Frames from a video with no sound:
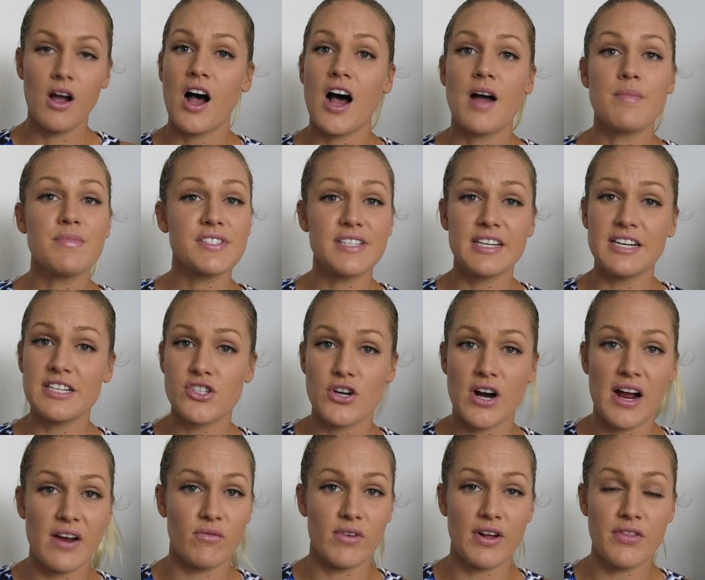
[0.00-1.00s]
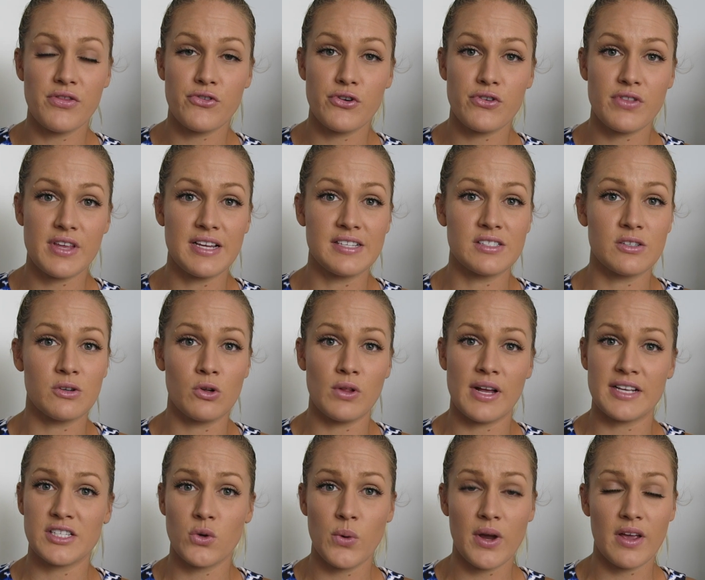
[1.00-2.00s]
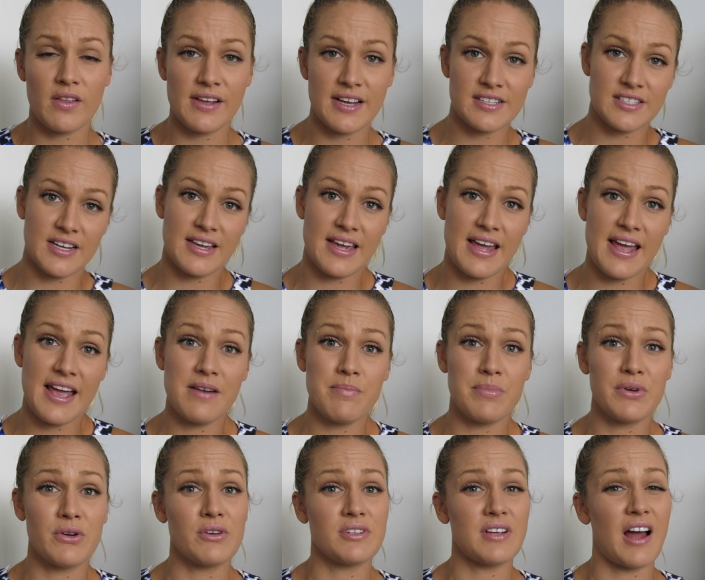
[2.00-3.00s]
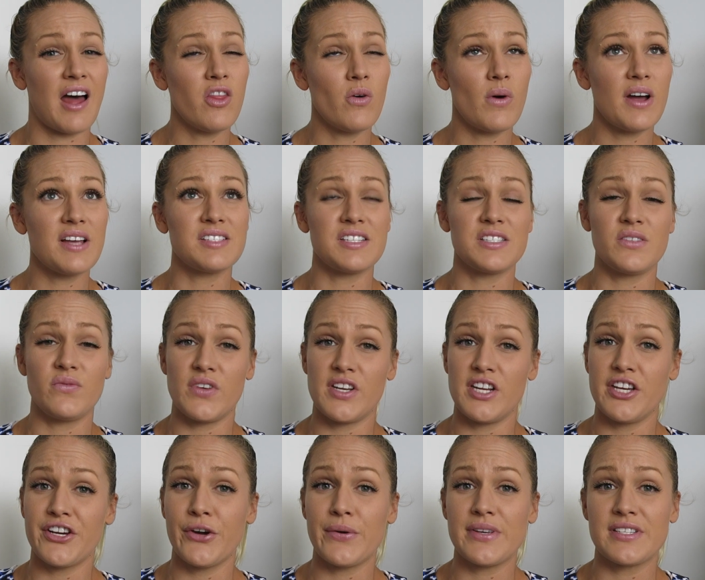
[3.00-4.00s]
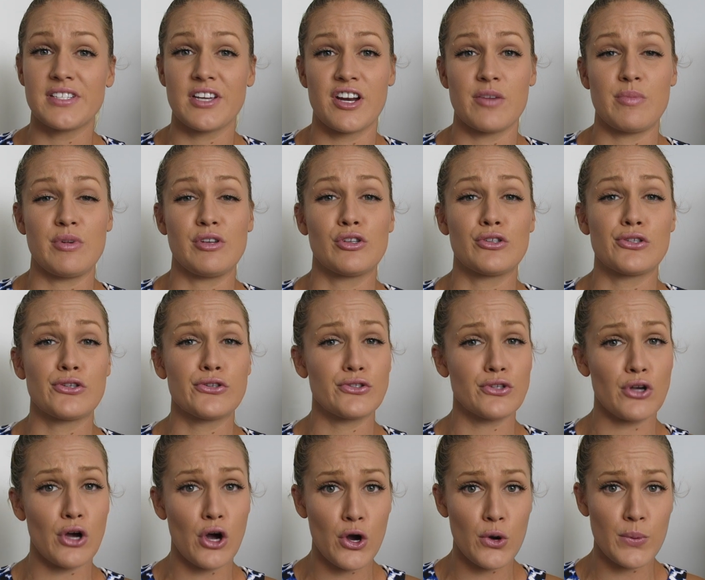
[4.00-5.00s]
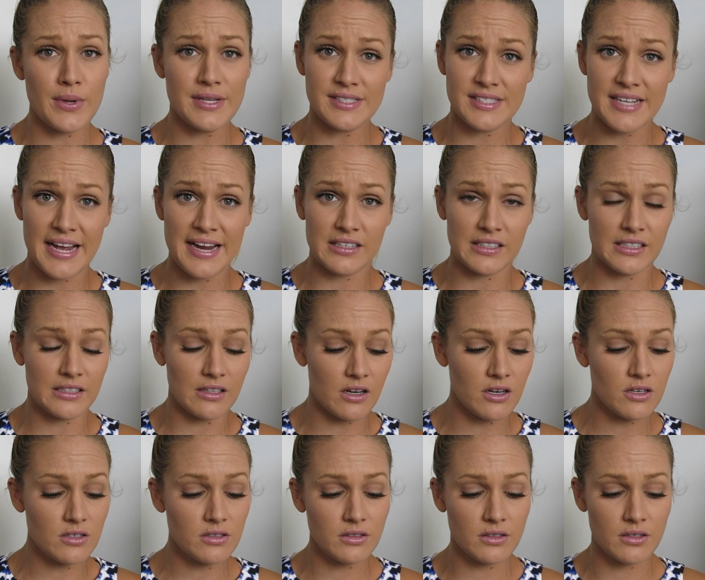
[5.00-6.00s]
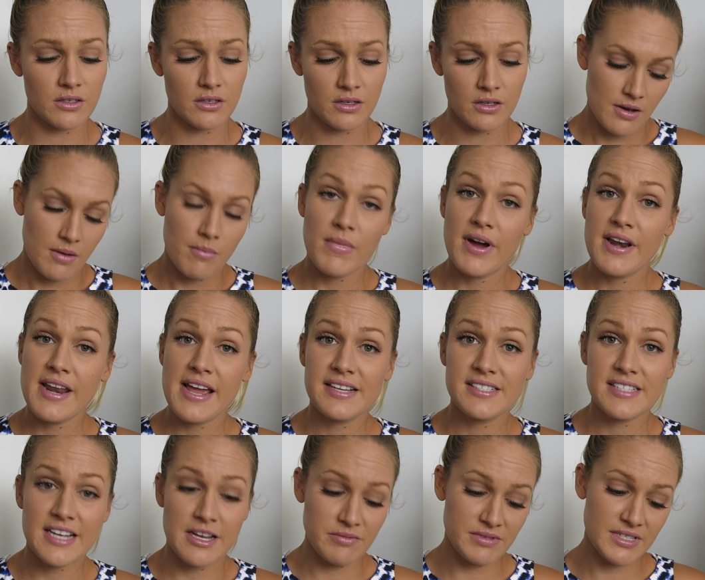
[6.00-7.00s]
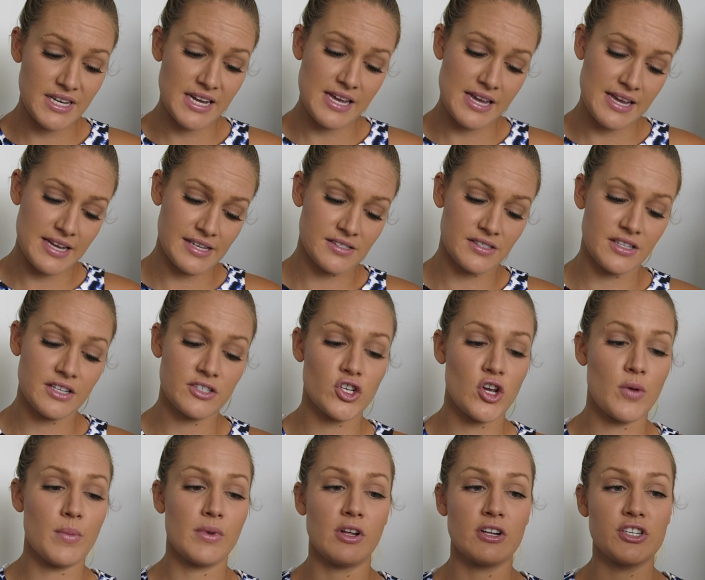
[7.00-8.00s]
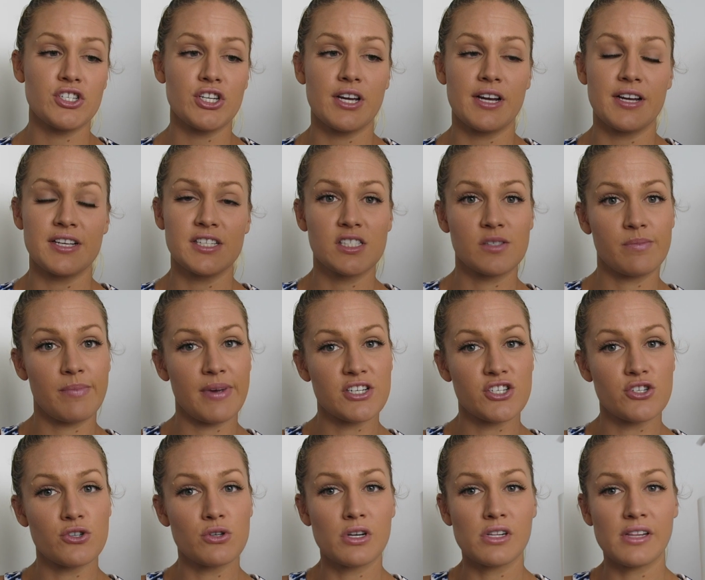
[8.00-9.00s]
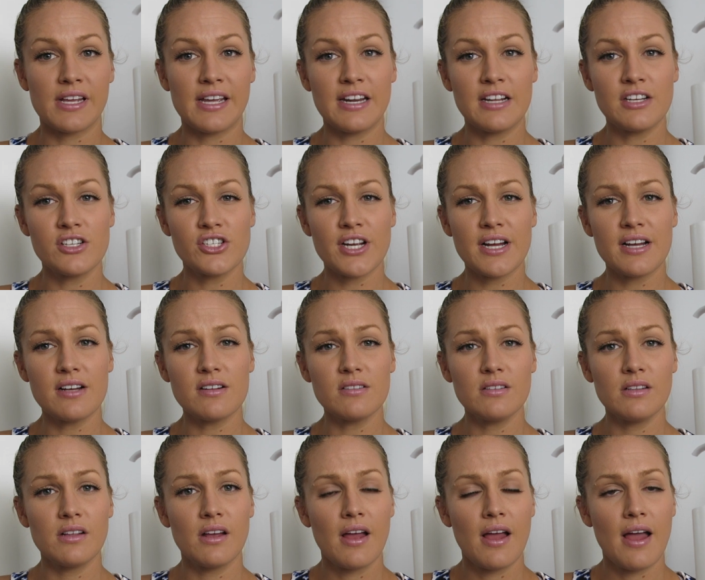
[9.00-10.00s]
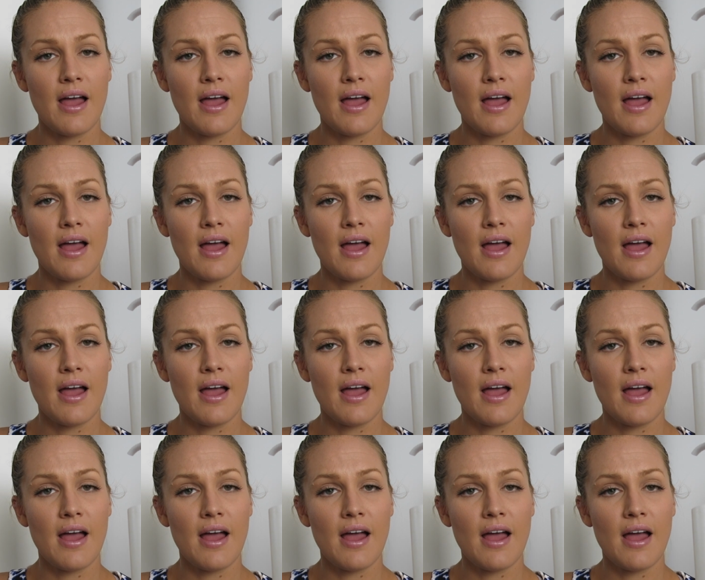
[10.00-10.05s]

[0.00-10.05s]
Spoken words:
I'm just going to try and run through these all as quickly as I can because otherwise this video is going to be so insanely long. My next empty is the Dermalogica Special Cleaning Gel.